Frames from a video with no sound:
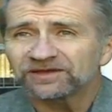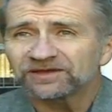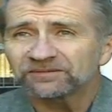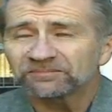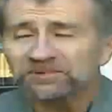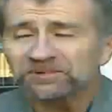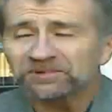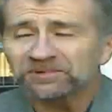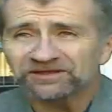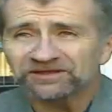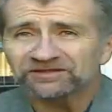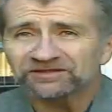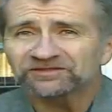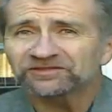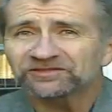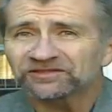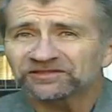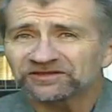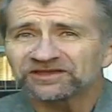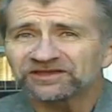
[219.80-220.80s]
but it
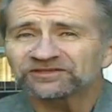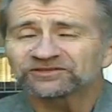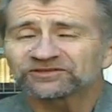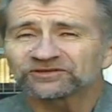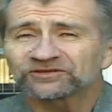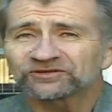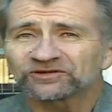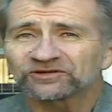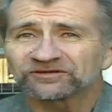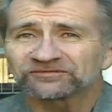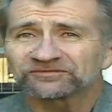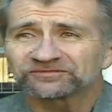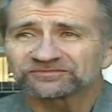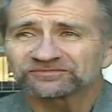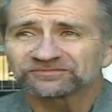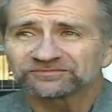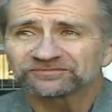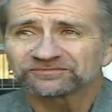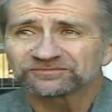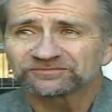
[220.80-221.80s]
is the nature of
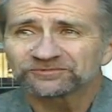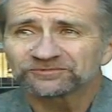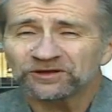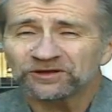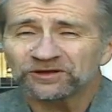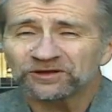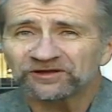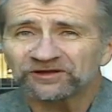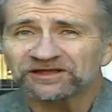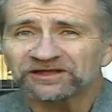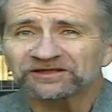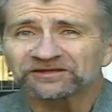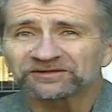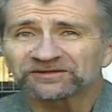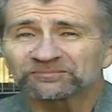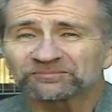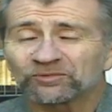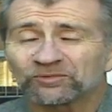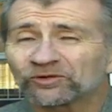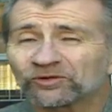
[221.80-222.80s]
quite
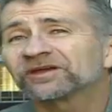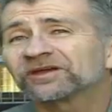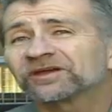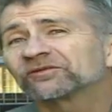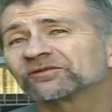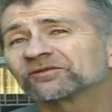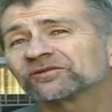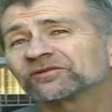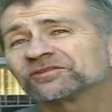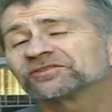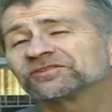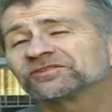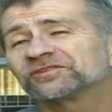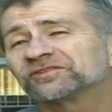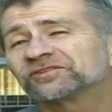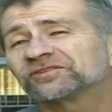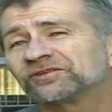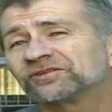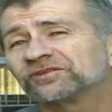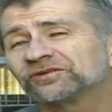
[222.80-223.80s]
frankly, born again
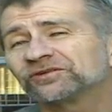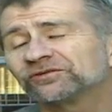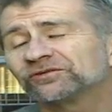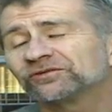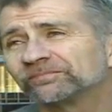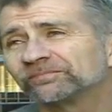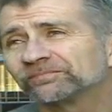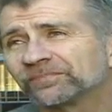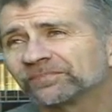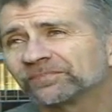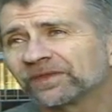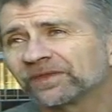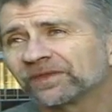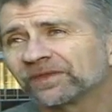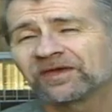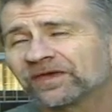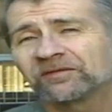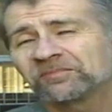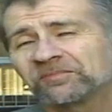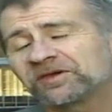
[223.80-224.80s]
Christians to do.
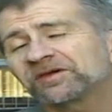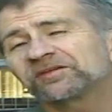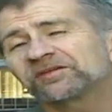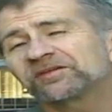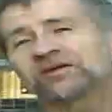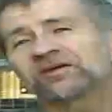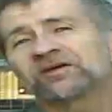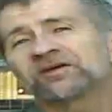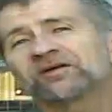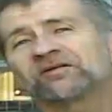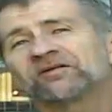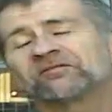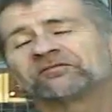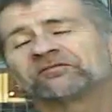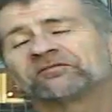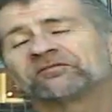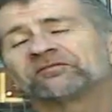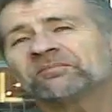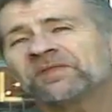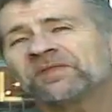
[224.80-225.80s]
Because
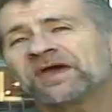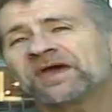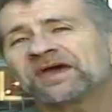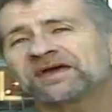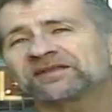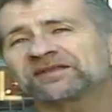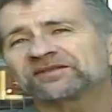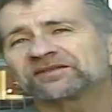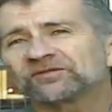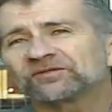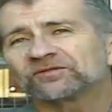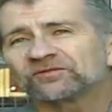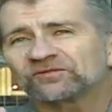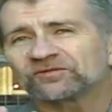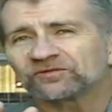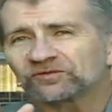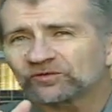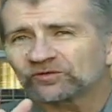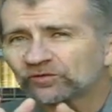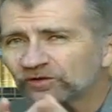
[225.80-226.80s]
from that
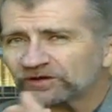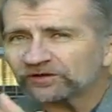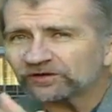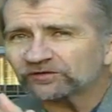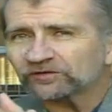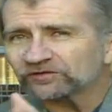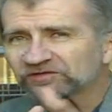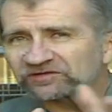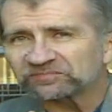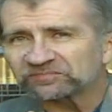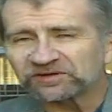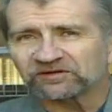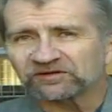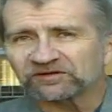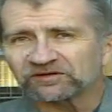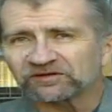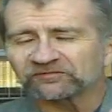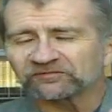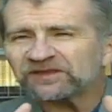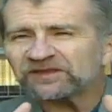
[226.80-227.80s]
critical
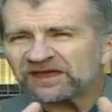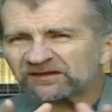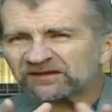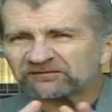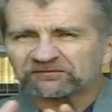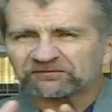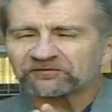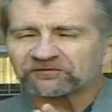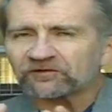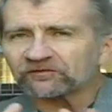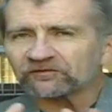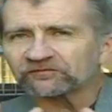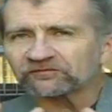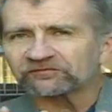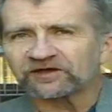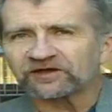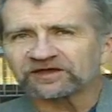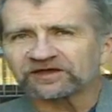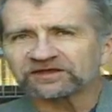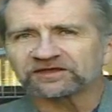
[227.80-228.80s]
spirit, from that fault
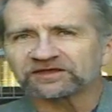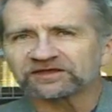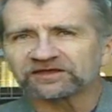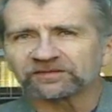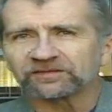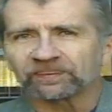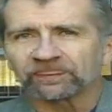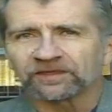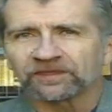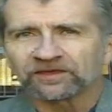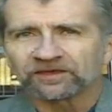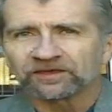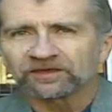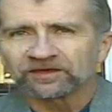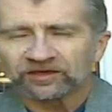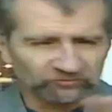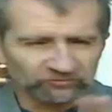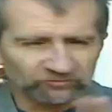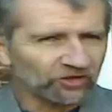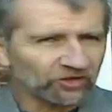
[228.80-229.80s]
finding,
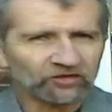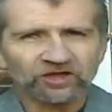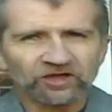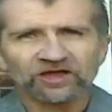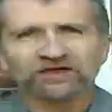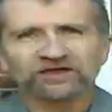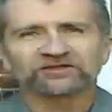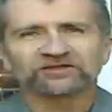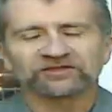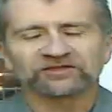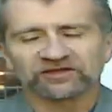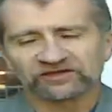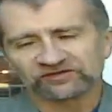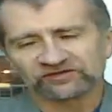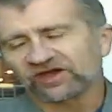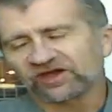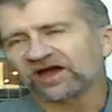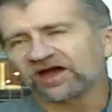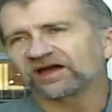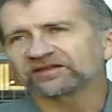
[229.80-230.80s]
comes all kinds of things
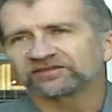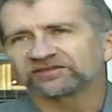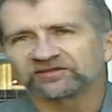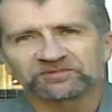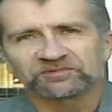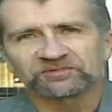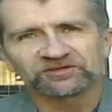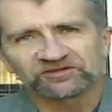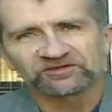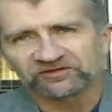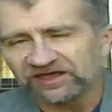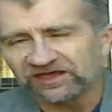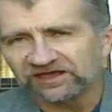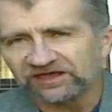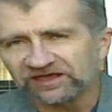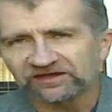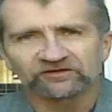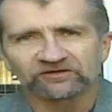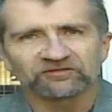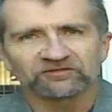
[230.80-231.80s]
gossip and
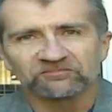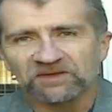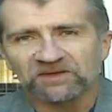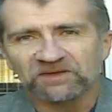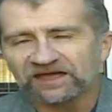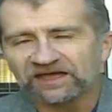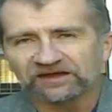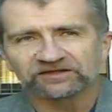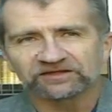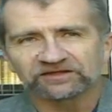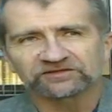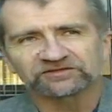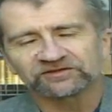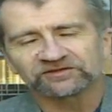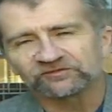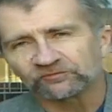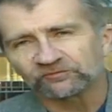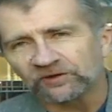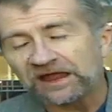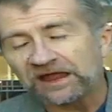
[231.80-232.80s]
slander and malice
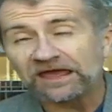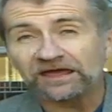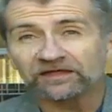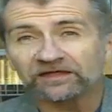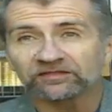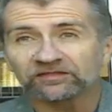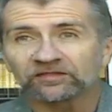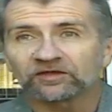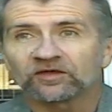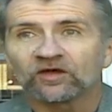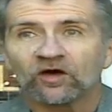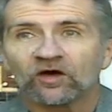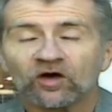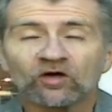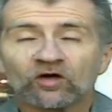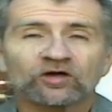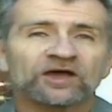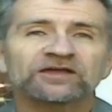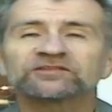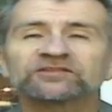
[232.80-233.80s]
and wrath,
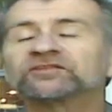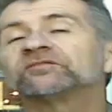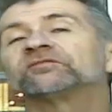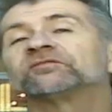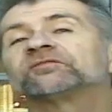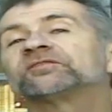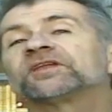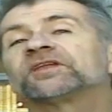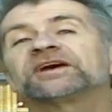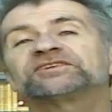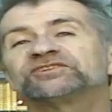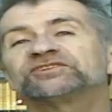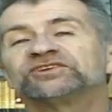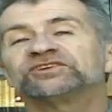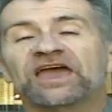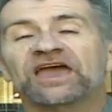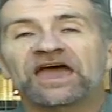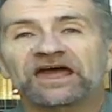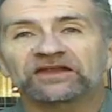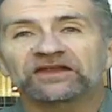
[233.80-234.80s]
all kinds of
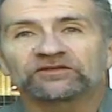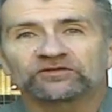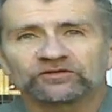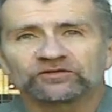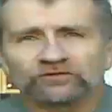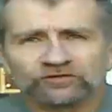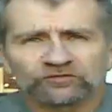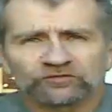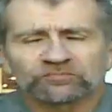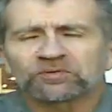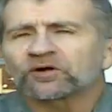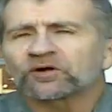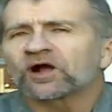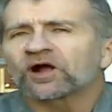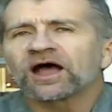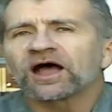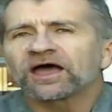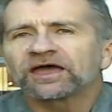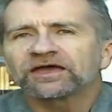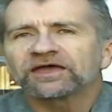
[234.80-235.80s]
fleshy attitudes,
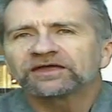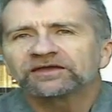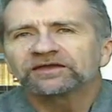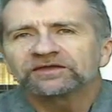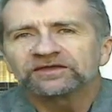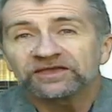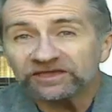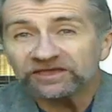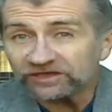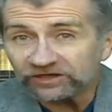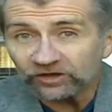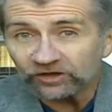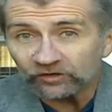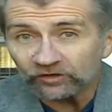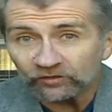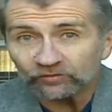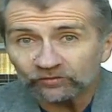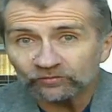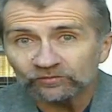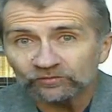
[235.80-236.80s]
pride,
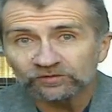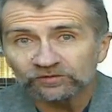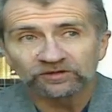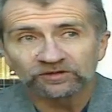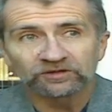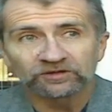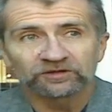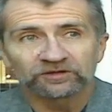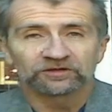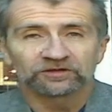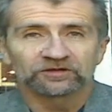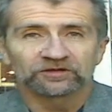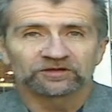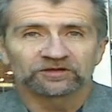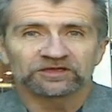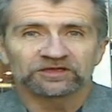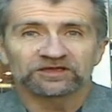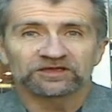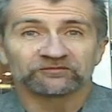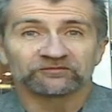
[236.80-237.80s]
ego,
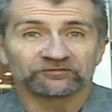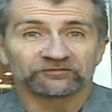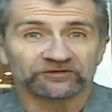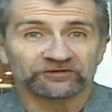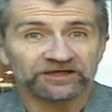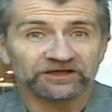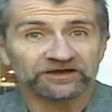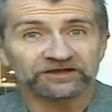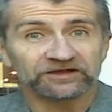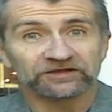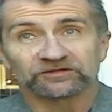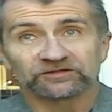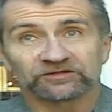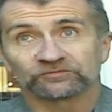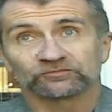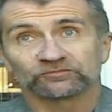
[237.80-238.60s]
inflated